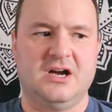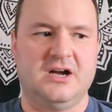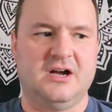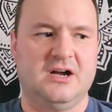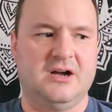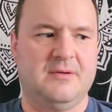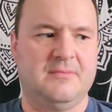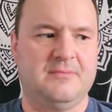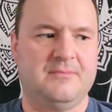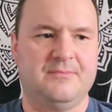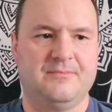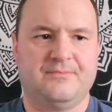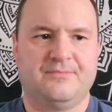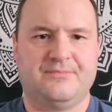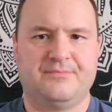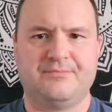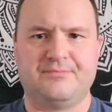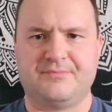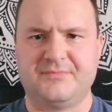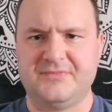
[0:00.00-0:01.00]
um,
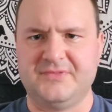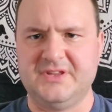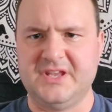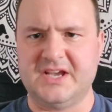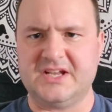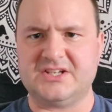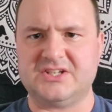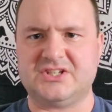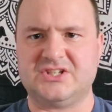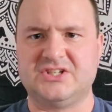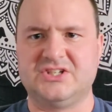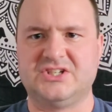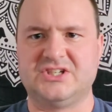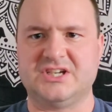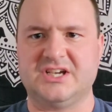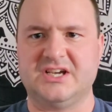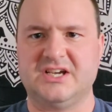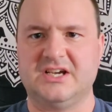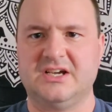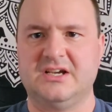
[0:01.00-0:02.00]

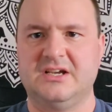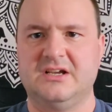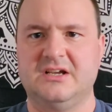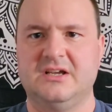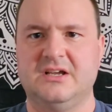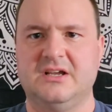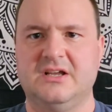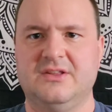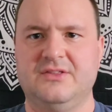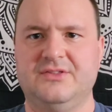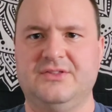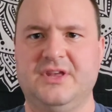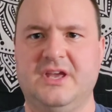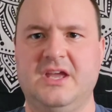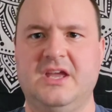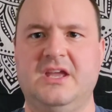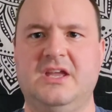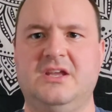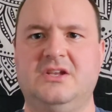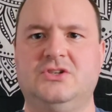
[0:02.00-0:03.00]
yet uh,
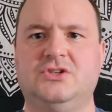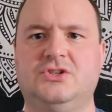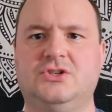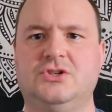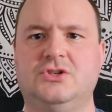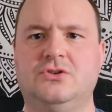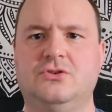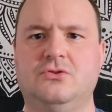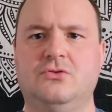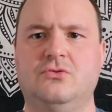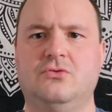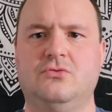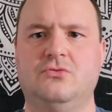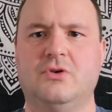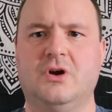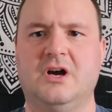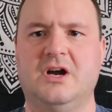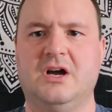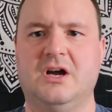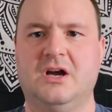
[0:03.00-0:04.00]
they
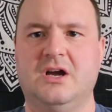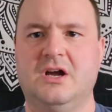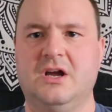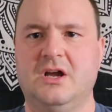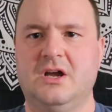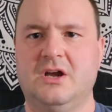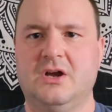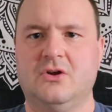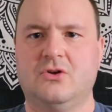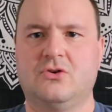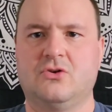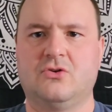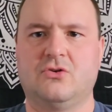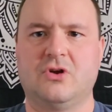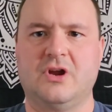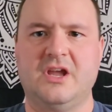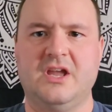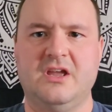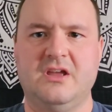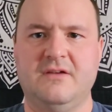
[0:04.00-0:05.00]
do uh,
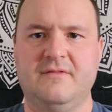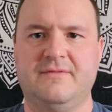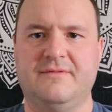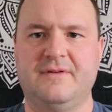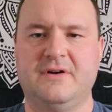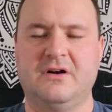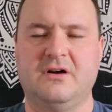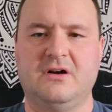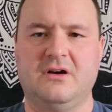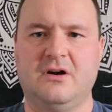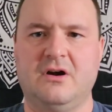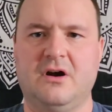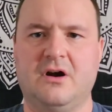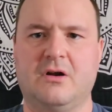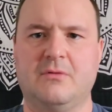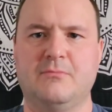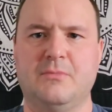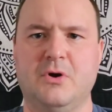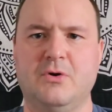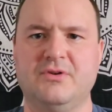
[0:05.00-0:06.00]
crave uh,
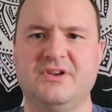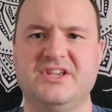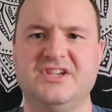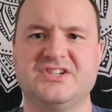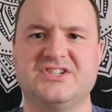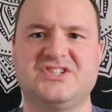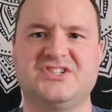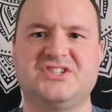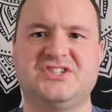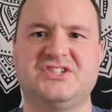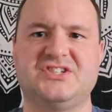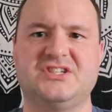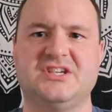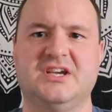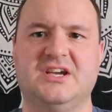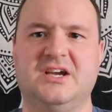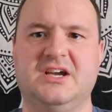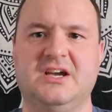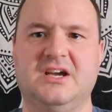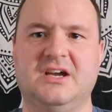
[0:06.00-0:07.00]
harmonious
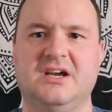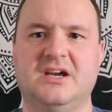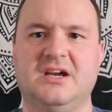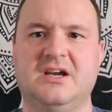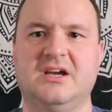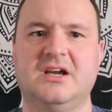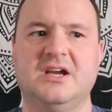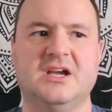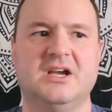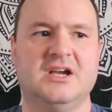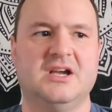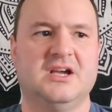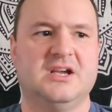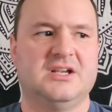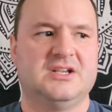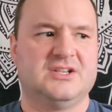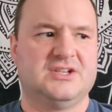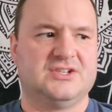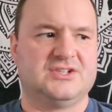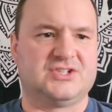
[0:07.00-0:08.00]
uh,
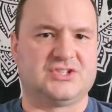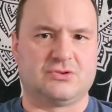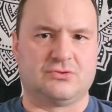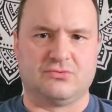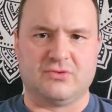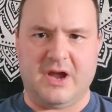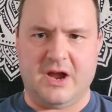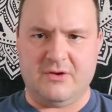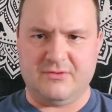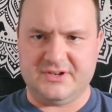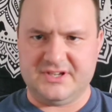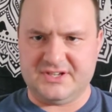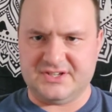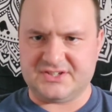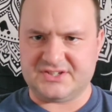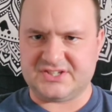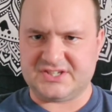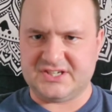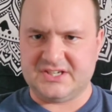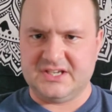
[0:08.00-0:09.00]

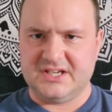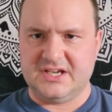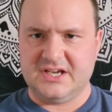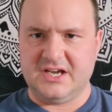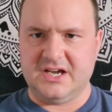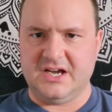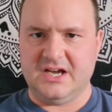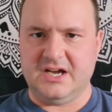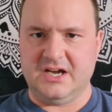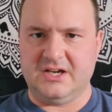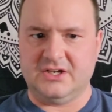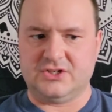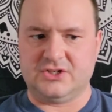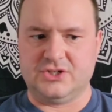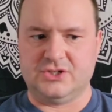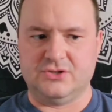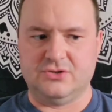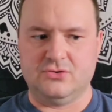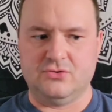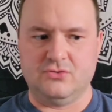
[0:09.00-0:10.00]
surroundings uh,
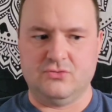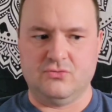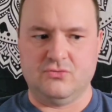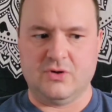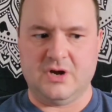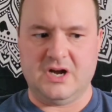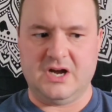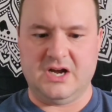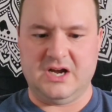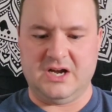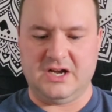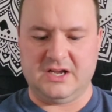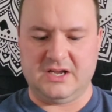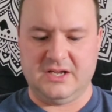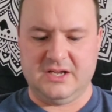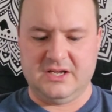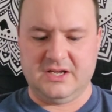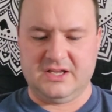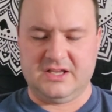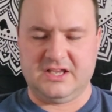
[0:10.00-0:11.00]
to uh,
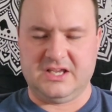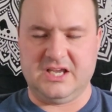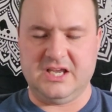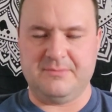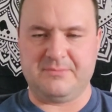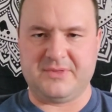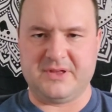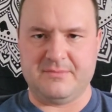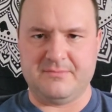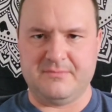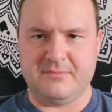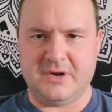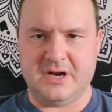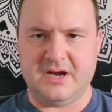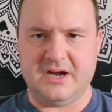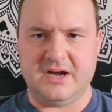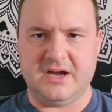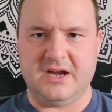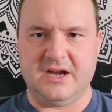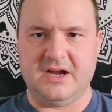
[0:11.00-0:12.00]
keep them
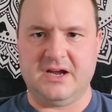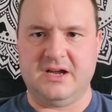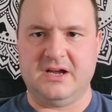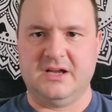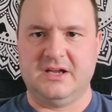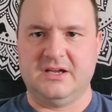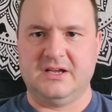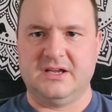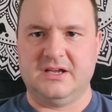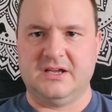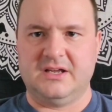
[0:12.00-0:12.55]
uh,